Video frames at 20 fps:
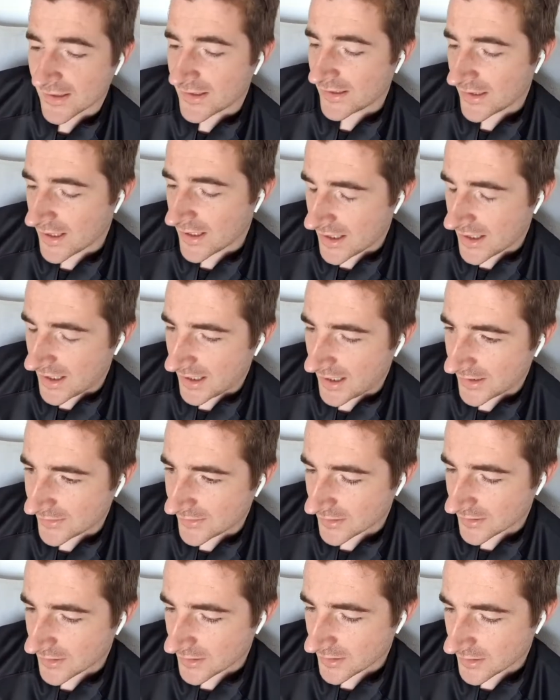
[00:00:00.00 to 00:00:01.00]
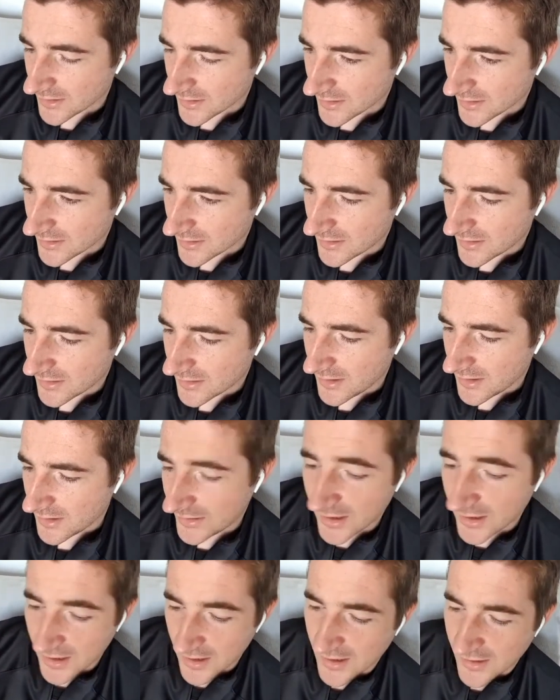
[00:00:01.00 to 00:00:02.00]
Yeah, and
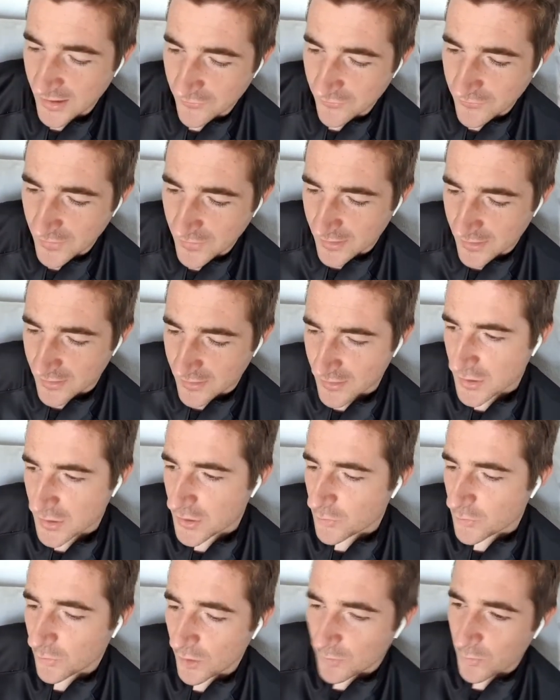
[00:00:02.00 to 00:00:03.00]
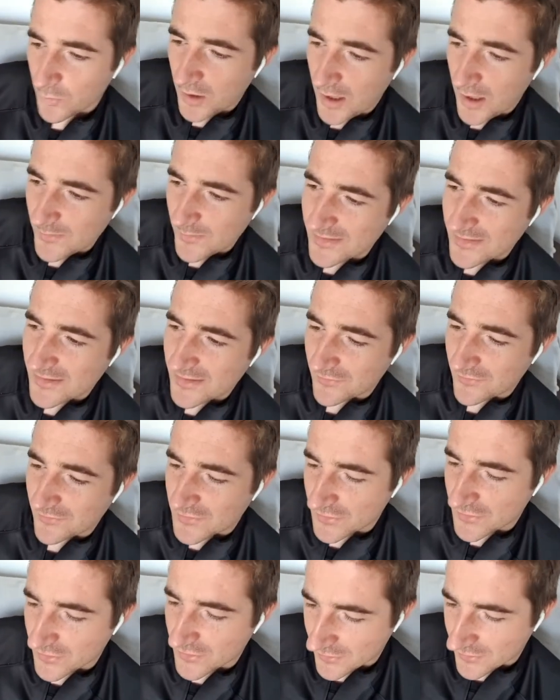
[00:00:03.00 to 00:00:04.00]
and I think what happens is you have
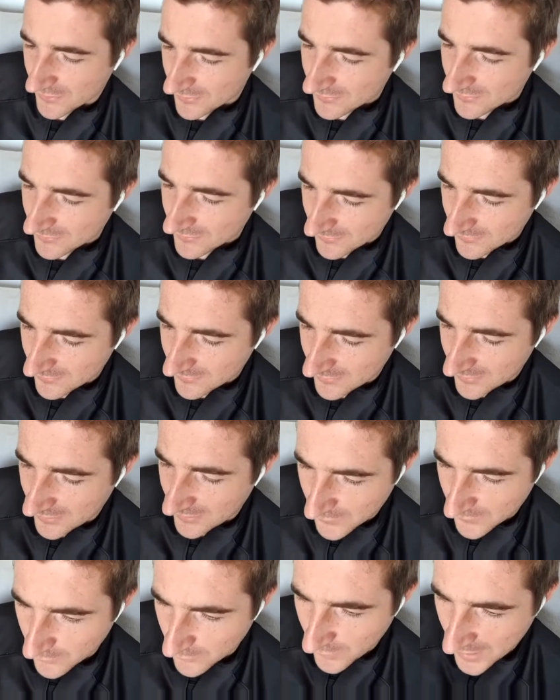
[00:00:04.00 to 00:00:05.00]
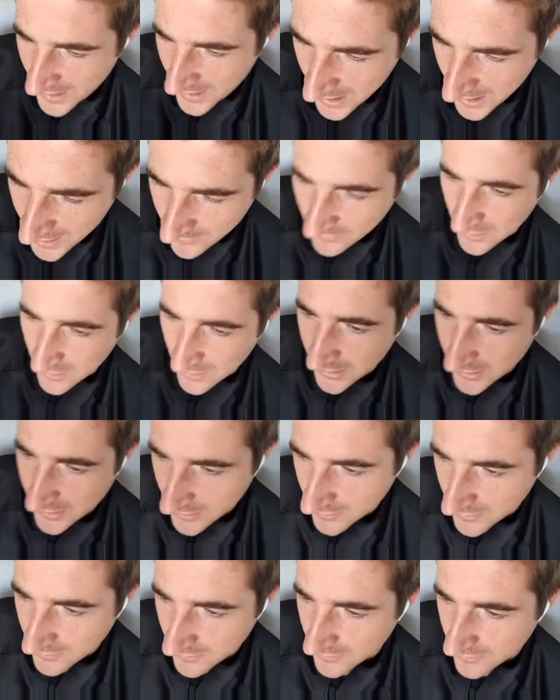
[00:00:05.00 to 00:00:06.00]
to weigh it out, like,
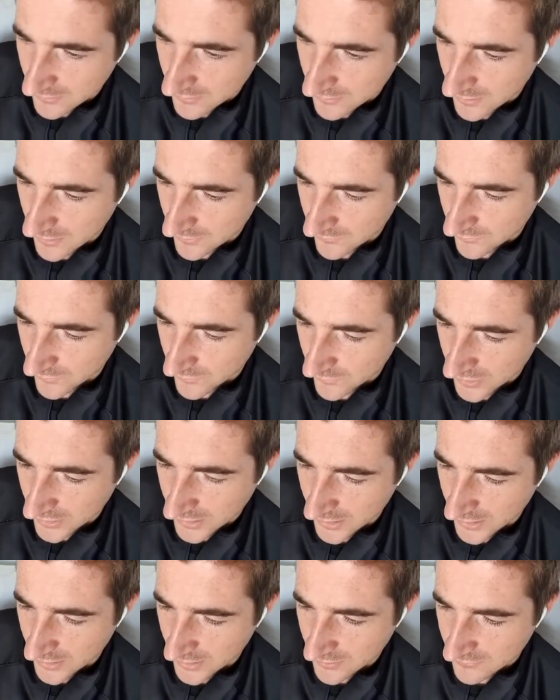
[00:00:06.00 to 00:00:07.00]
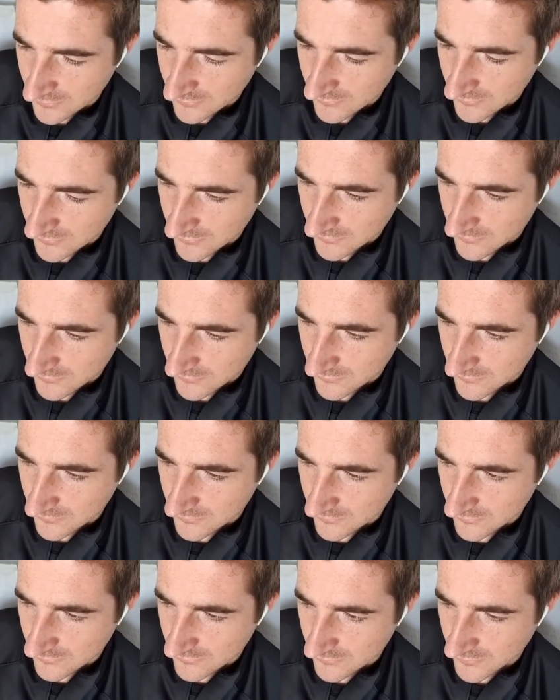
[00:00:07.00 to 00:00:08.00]
and work out
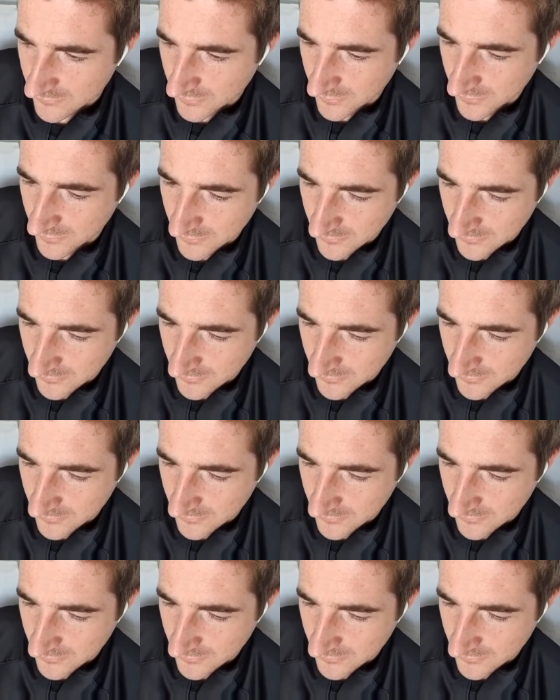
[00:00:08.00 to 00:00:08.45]
the,